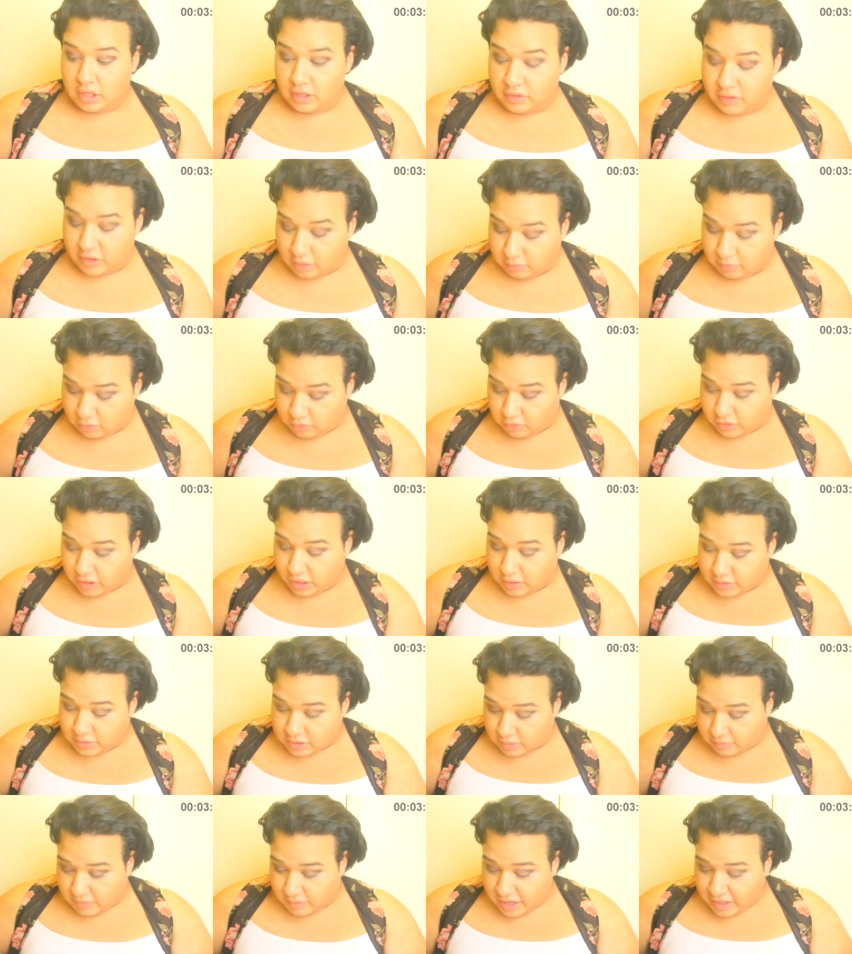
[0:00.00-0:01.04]
Then I'm gonna grab
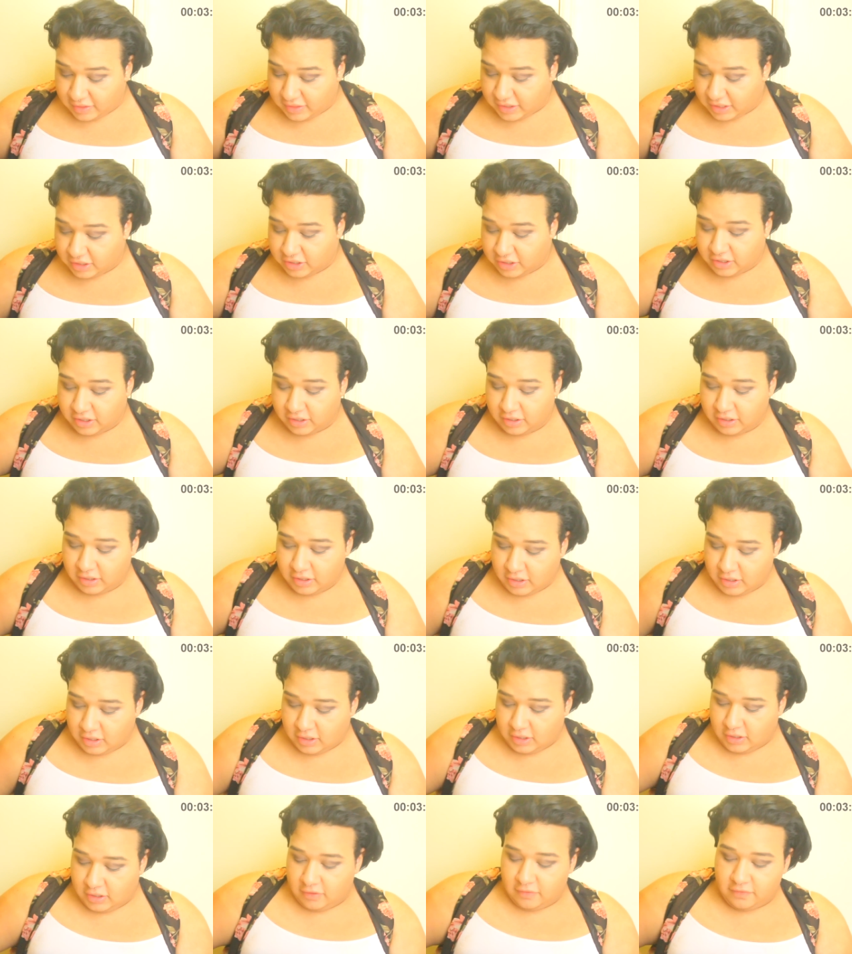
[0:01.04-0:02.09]
some eyeliner.
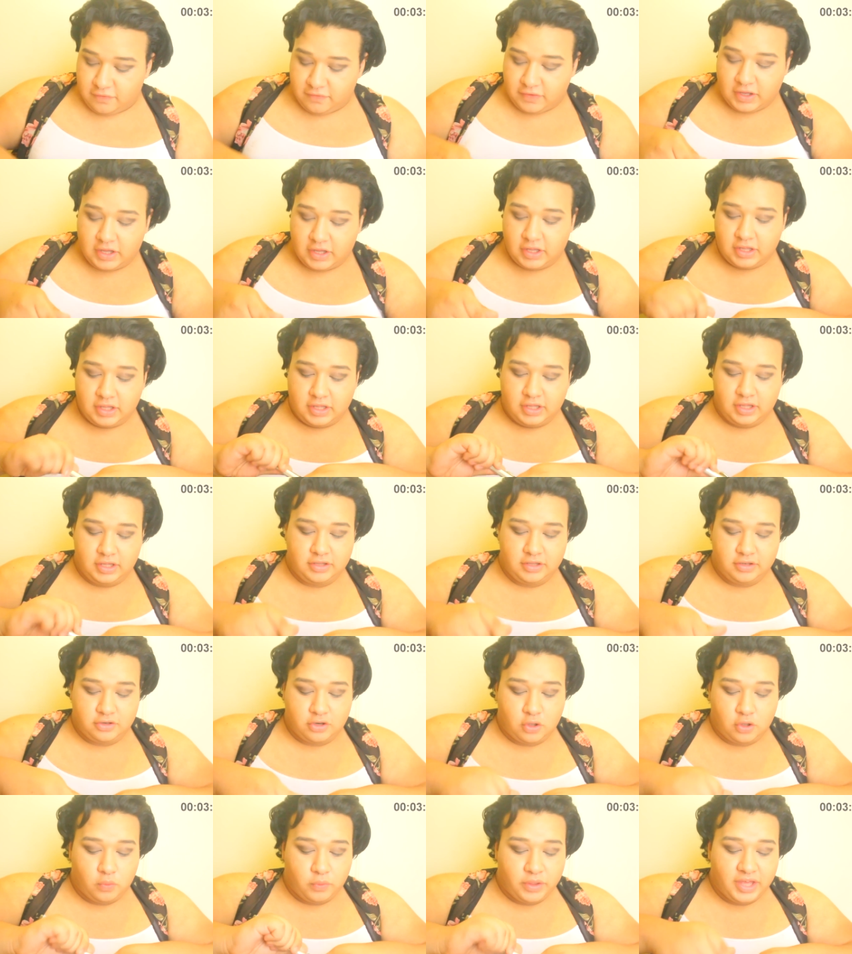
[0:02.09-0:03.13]
Fuck.
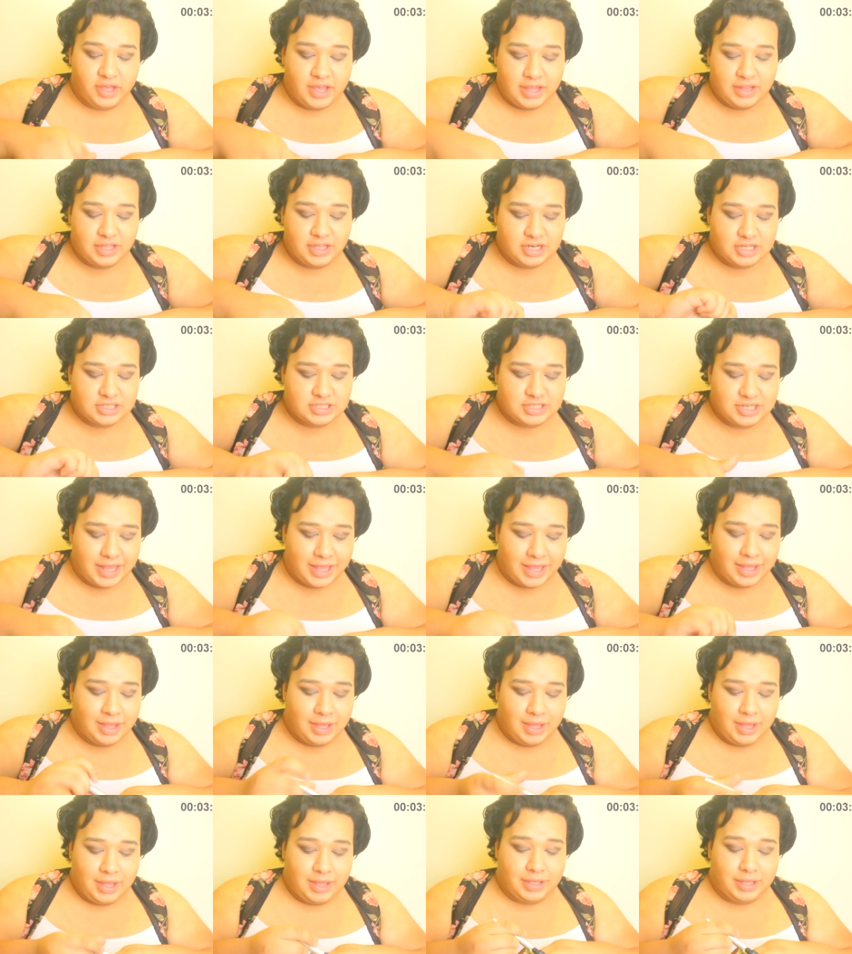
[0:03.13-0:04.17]
No Wing eyeliner today,
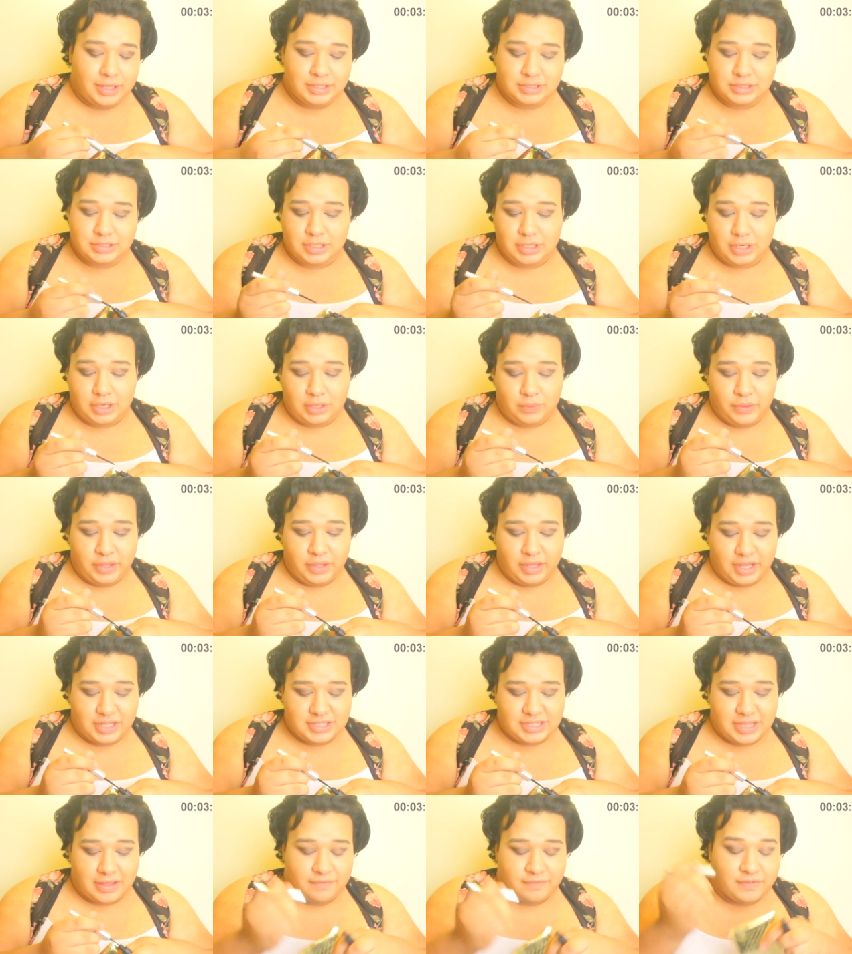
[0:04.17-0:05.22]
because girl, we ain't
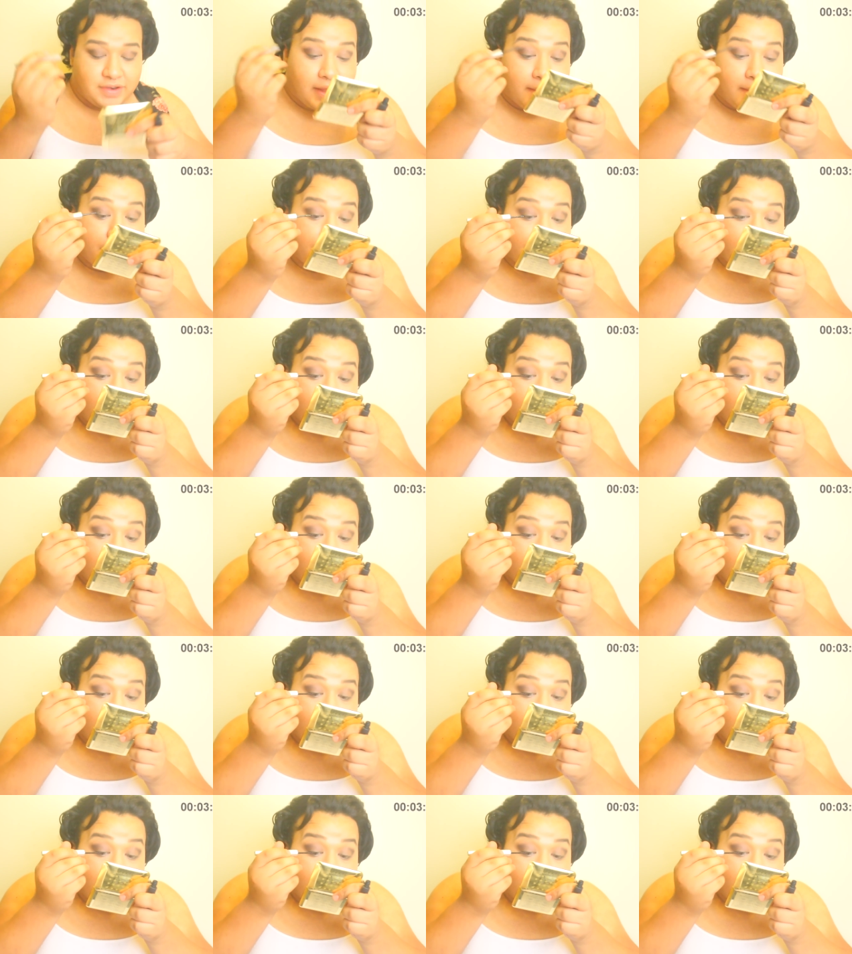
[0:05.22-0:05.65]
got time for that.